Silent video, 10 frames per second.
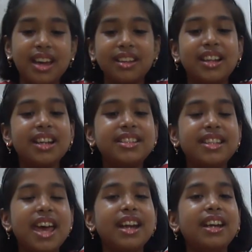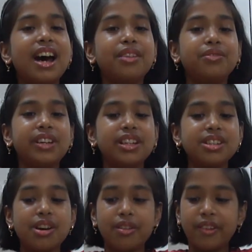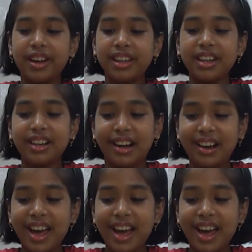let's end our video over here,